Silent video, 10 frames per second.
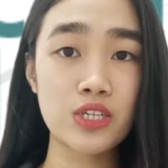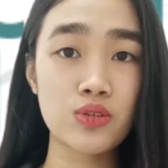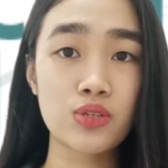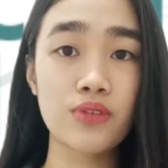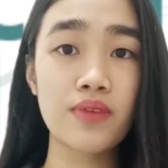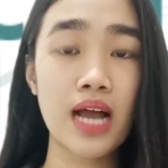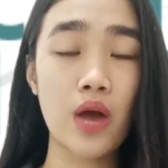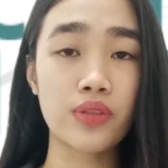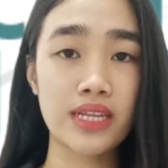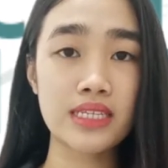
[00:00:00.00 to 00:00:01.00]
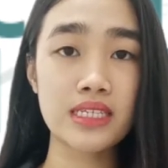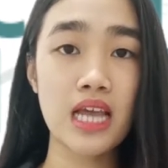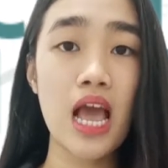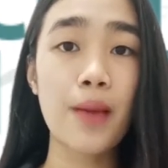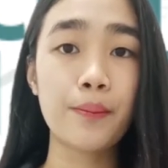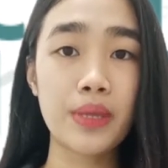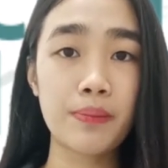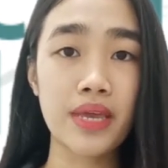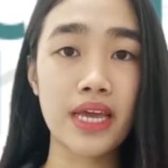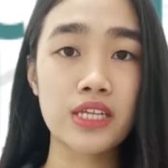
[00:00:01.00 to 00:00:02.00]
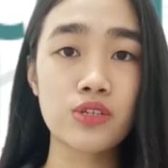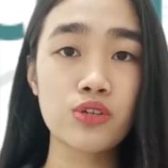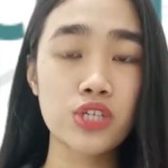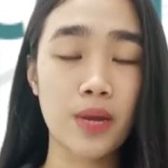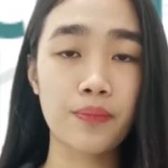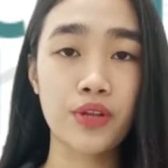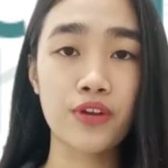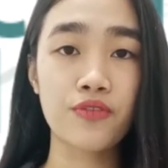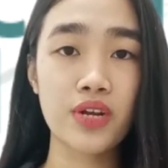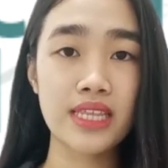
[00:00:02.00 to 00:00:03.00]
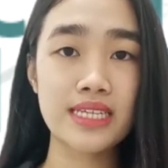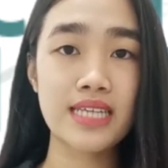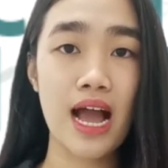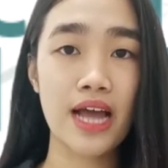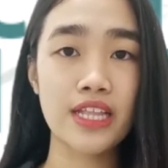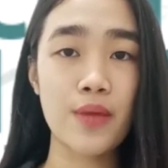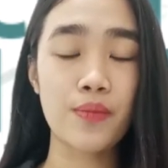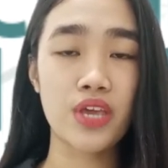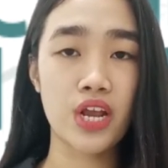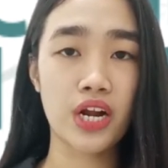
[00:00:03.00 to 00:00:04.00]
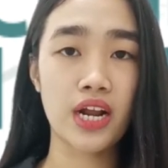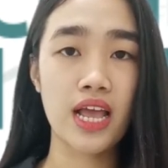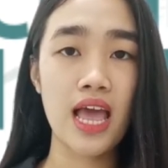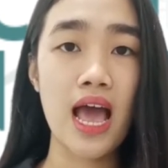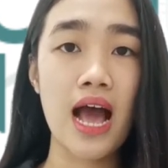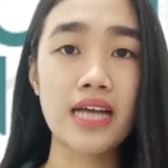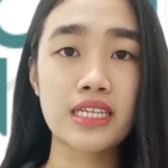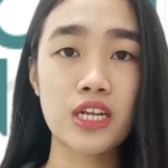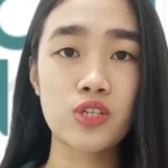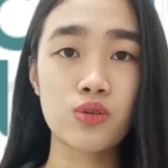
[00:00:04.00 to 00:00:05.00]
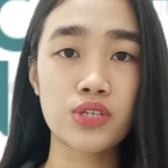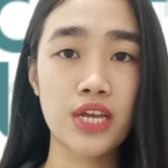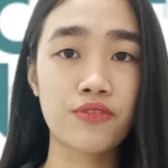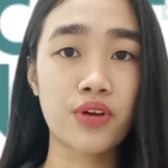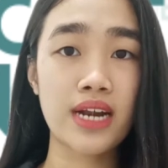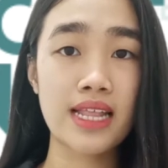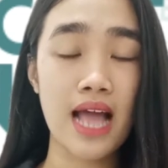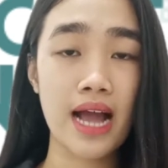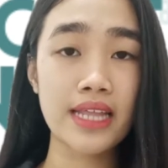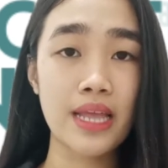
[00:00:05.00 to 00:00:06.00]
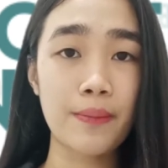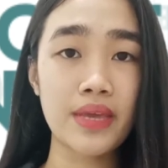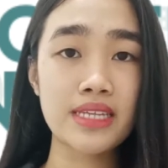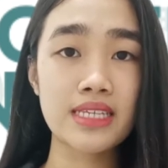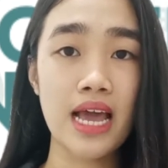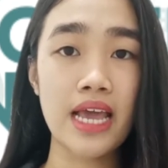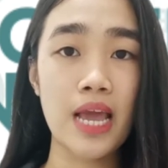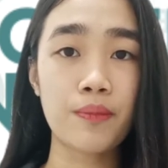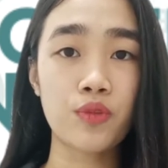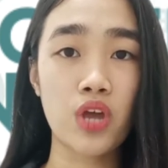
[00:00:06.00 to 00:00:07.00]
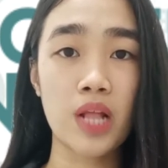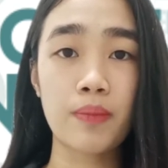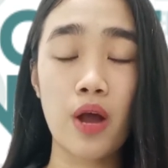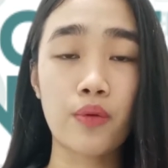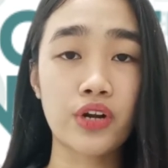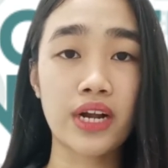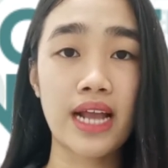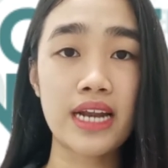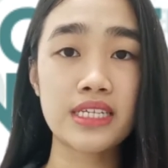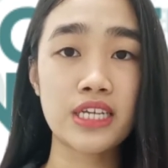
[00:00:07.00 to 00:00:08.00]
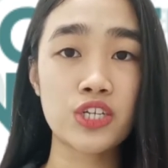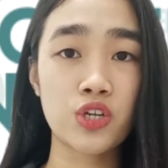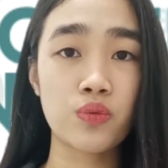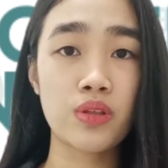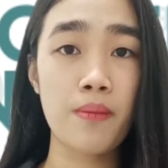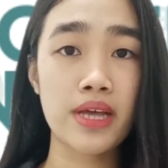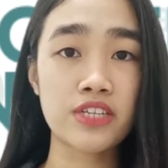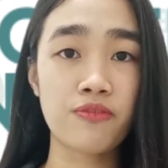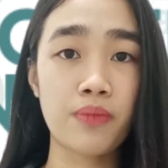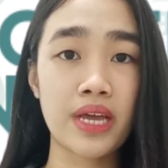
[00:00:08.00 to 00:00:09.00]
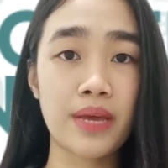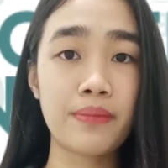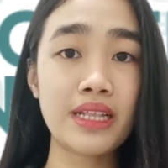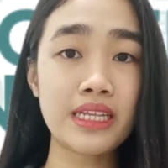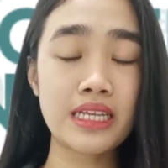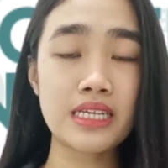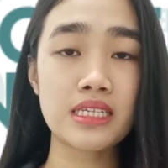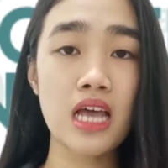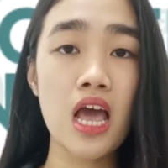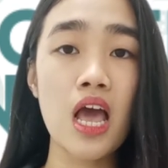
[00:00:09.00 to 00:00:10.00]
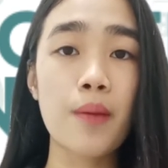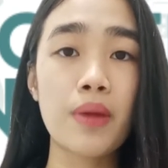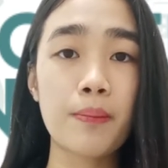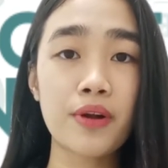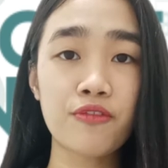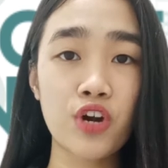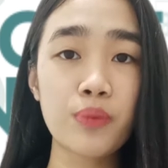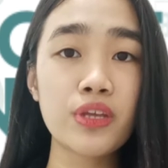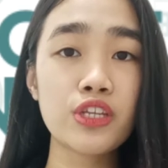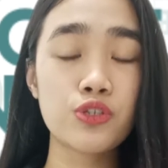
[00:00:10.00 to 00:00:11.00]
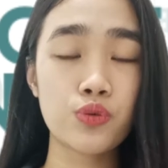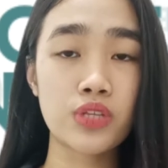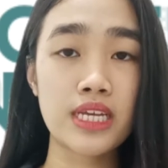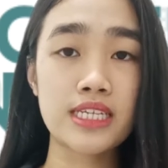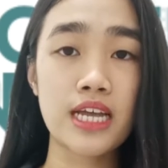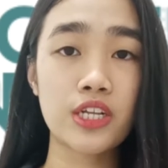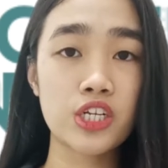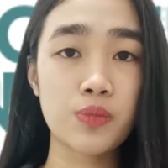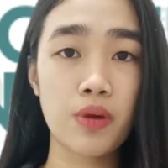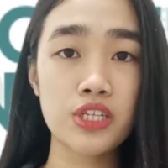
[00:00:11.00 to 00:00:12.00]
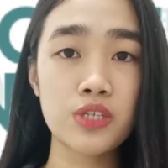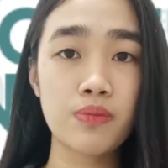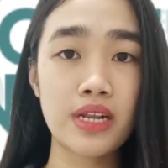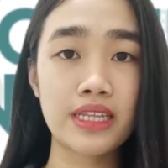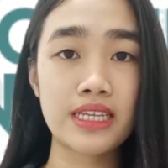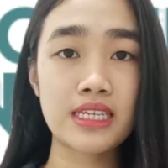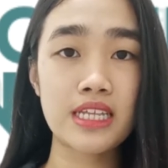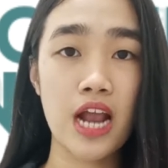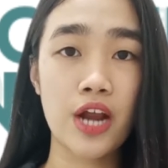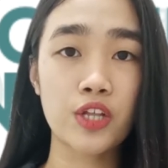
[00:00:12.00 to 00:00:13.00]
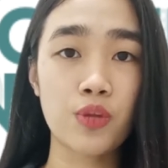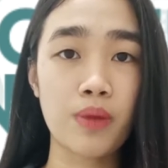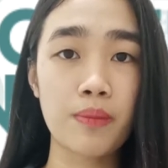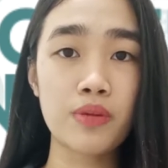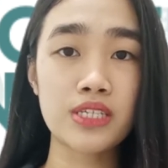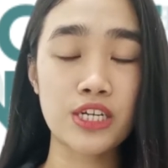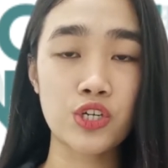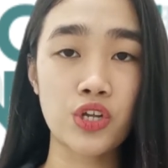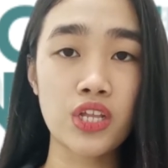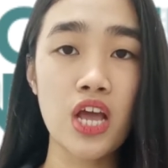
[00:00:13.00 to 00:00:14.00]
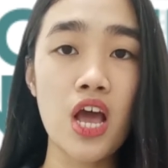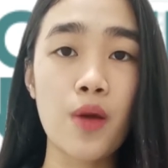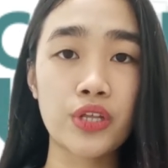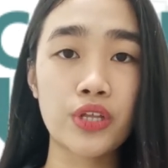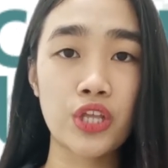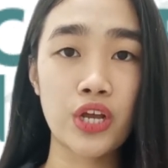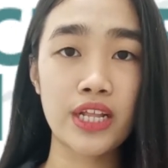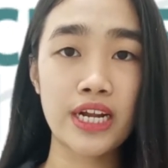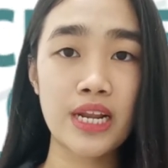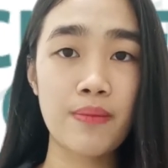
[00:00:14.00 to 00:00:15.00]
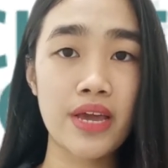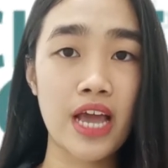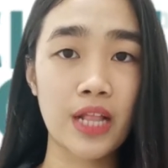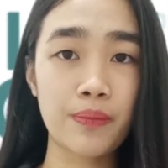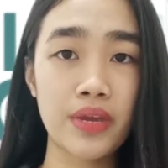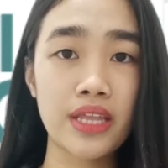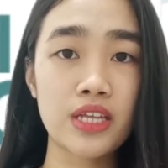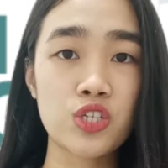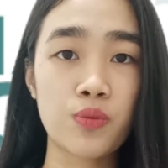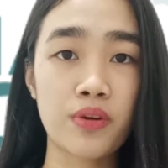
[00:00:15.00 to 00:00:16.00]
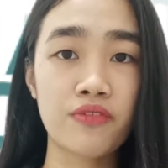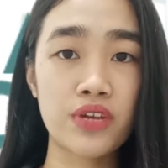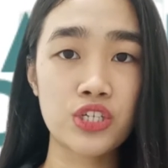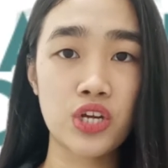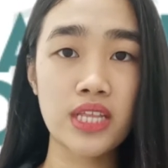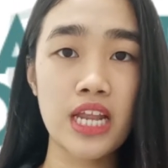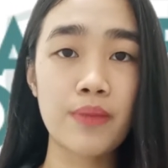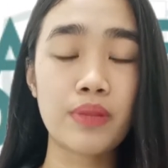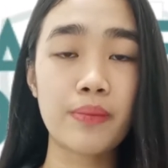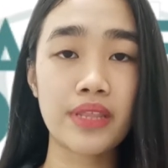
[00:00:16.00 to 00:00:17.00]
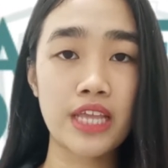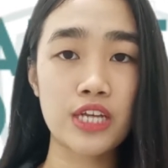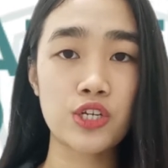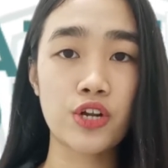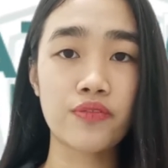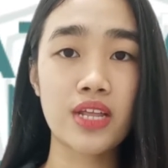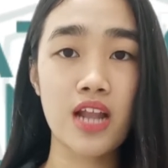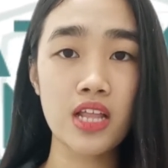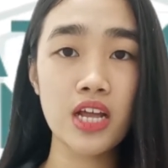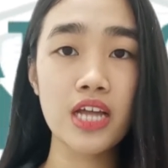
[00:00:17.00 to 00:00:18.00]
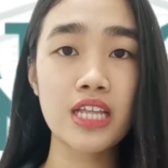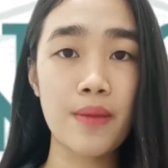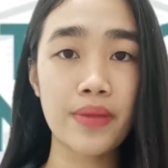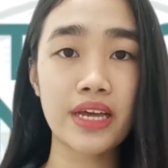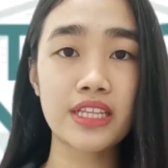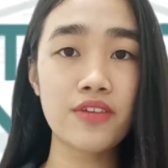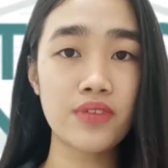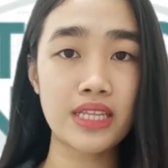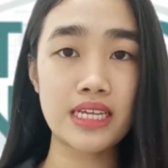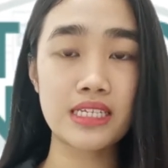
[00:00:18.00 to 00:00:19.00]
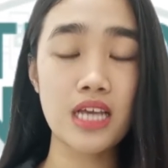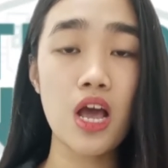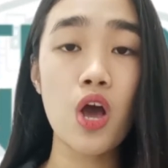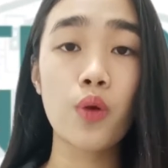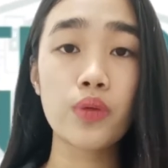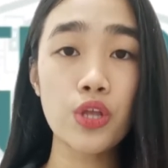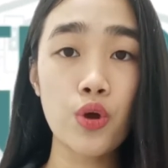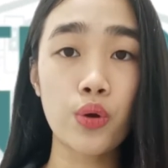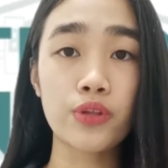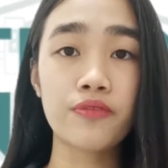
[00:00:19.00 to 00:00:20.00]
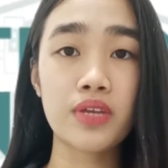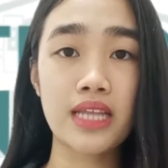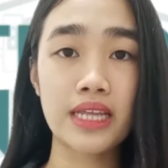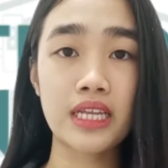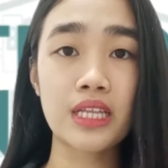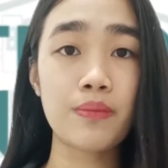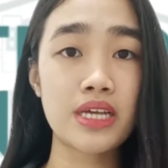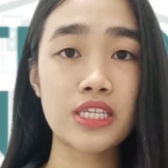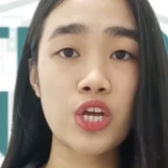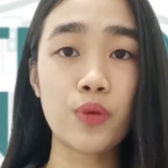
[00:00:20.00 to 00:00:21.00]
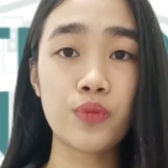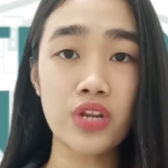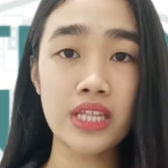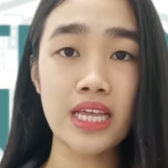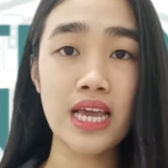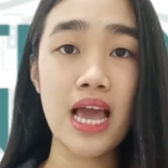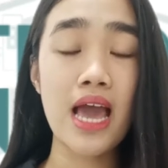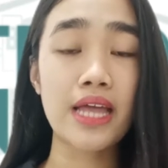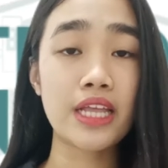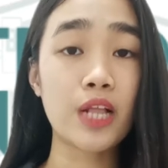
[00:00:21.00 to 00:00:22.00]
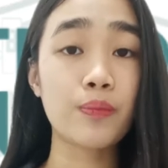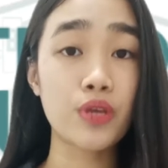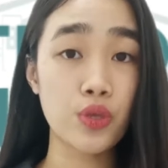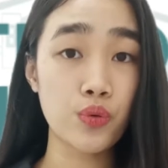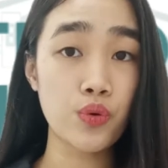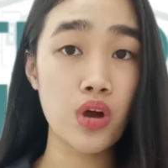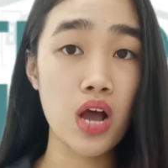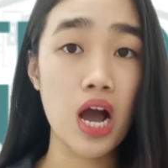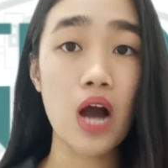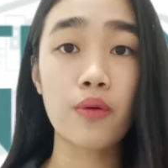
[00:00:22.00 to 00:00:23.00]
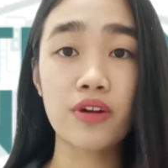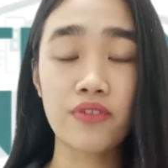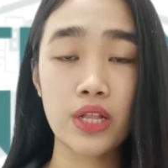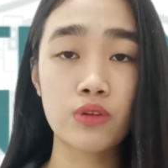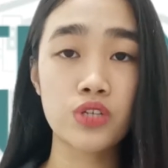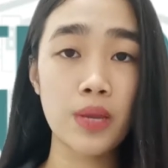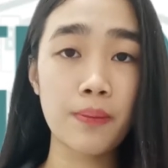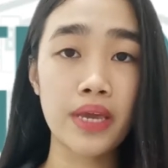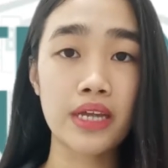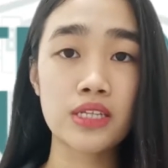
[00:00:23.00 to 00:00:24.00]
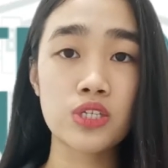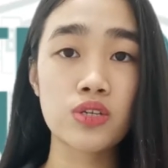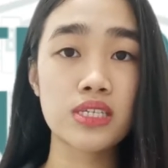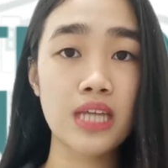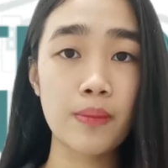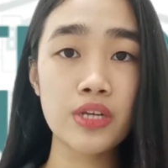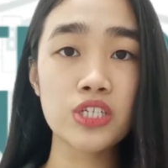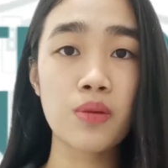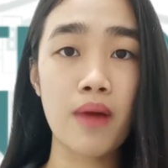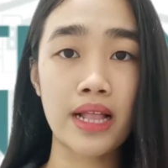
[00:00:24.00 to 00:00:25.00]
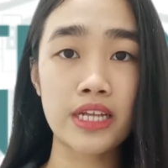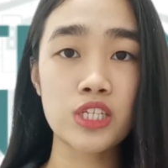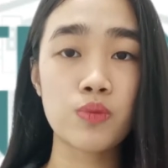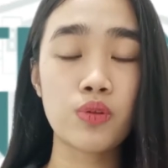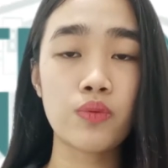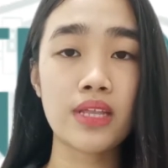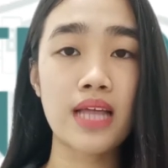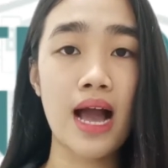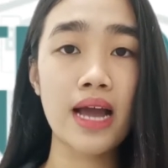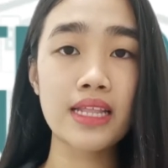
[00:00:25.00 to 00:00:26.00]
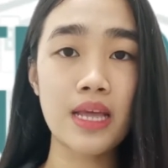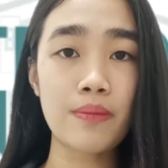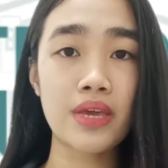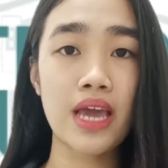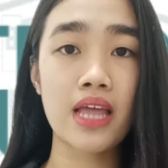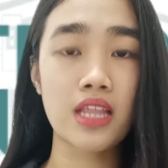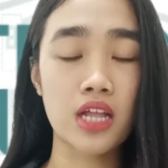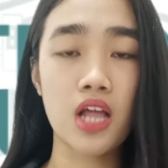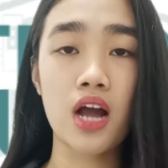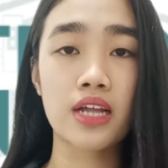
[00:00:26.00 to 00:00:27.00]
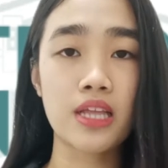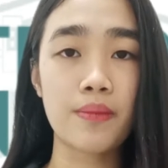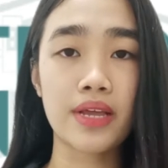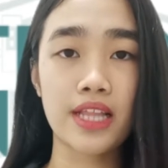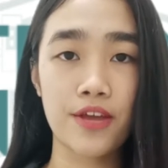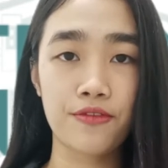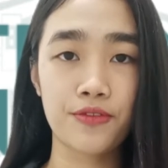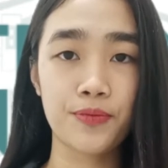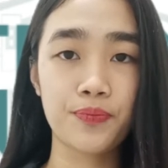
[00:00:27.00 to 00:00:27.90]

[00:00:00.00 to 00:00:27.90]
Institute of Accountants BPSU chapter for this academic year. As an associate for non-academics, I aim to help our organization with the best of my abilities by performing the duties and responsibilities inherent to my position, particularly by helping in the supervision and implementation of the non-academic activities with the goal of uniting the BSA community and helping you, our fellow JPIANs, to establish the balance between the academic and non-academic life.